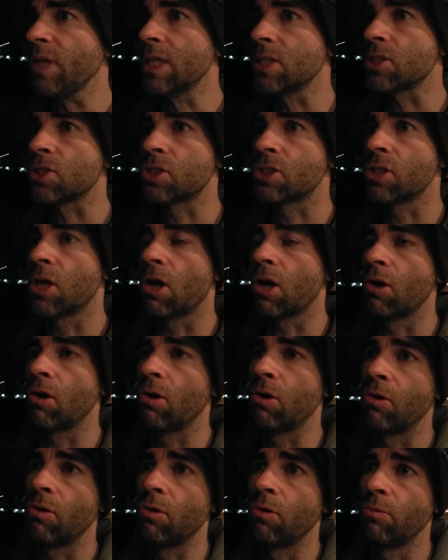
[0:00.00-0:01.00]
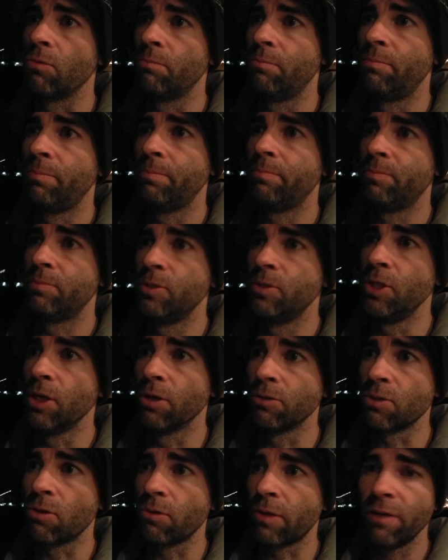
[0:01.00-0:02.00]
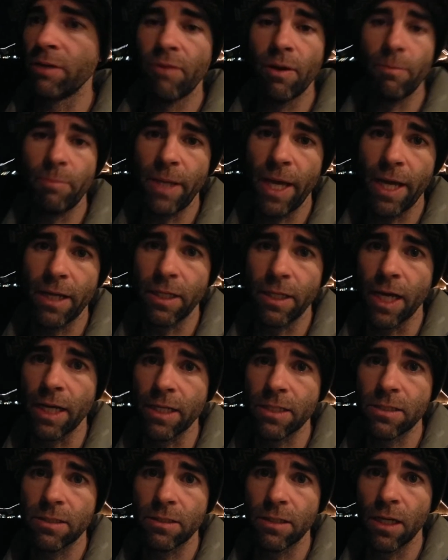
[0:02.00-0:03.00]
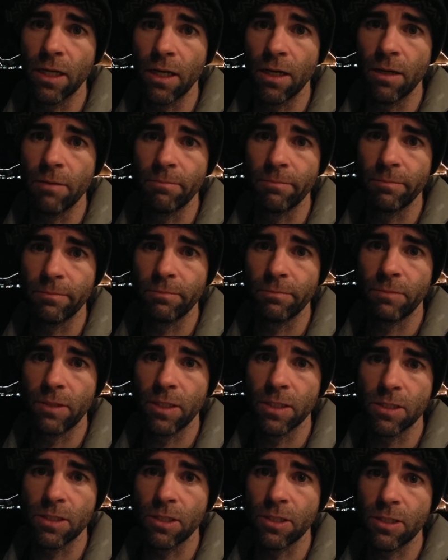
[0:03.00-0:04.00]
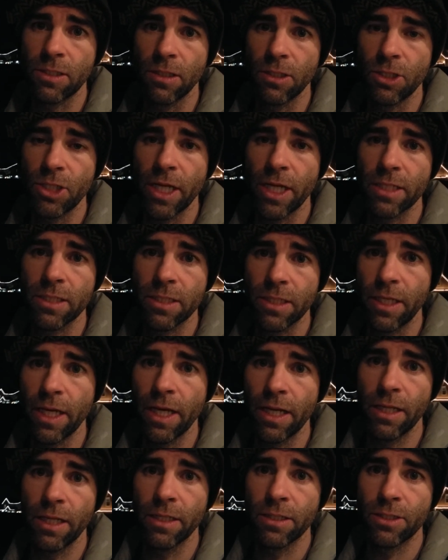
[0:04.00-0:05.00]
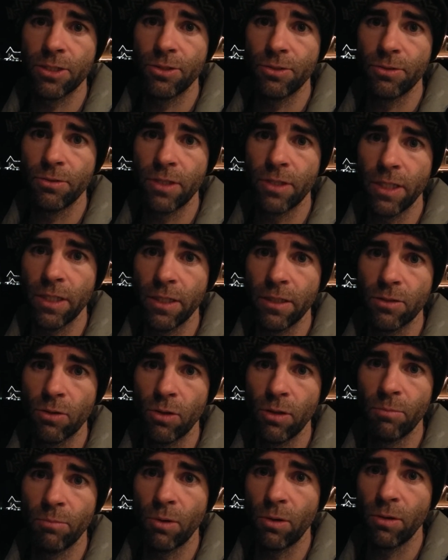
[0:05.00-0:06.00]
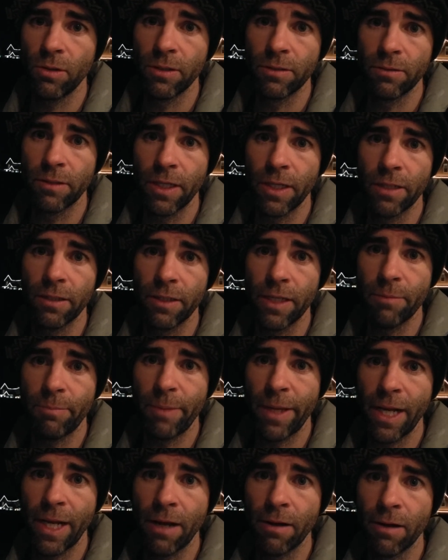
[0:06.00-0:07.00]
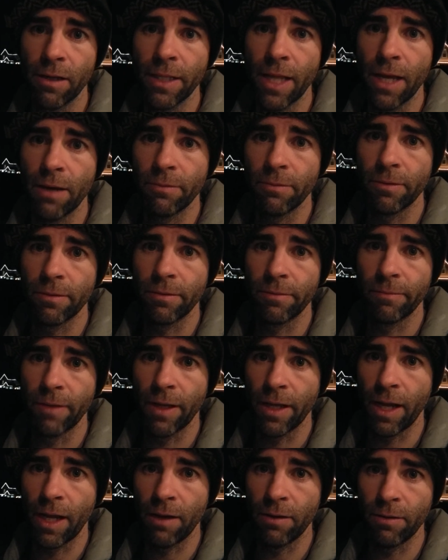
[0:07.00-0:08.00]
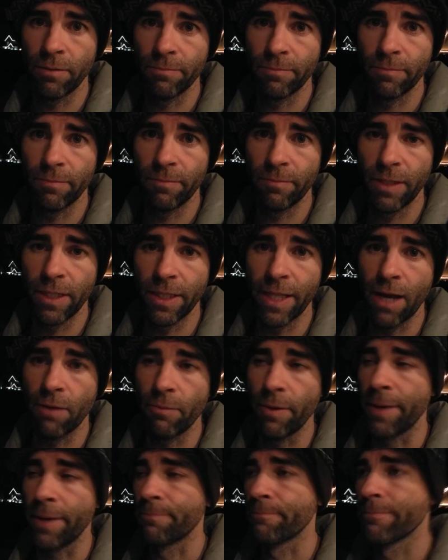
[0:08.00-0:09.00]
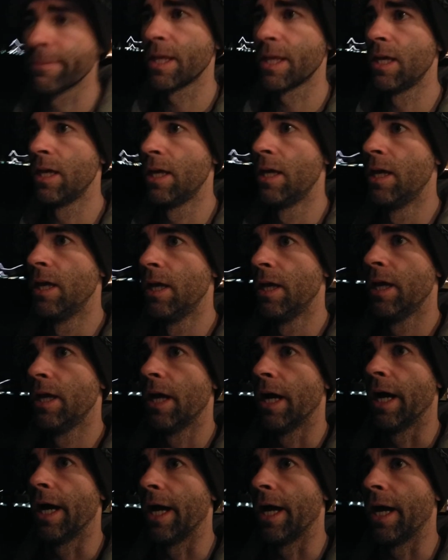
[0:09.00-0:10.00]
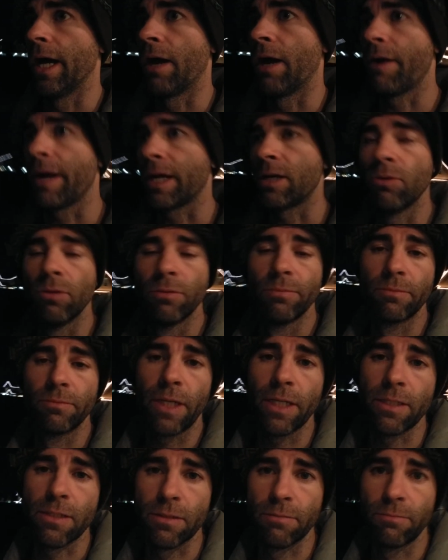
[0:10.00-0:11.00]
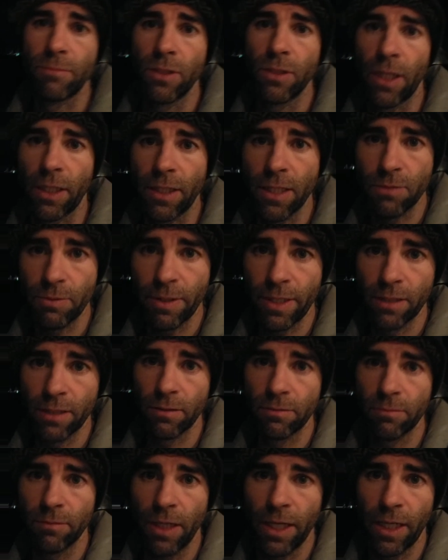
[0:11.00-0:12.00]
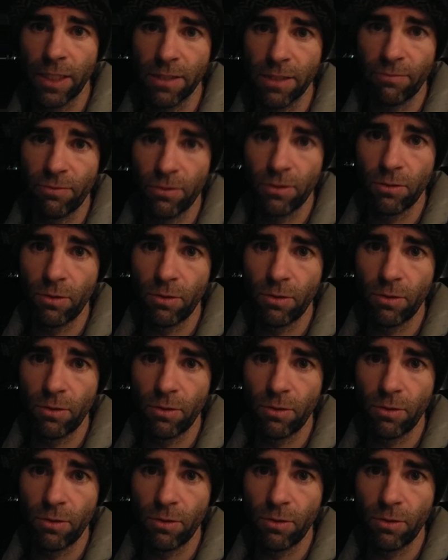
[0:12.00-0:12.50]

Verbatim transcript: so you know don't give up yet guys because um, there's still a chance to get into the toilet bowl and, and get paid out on that um, in that way uh, all right cool guys good luck this week except for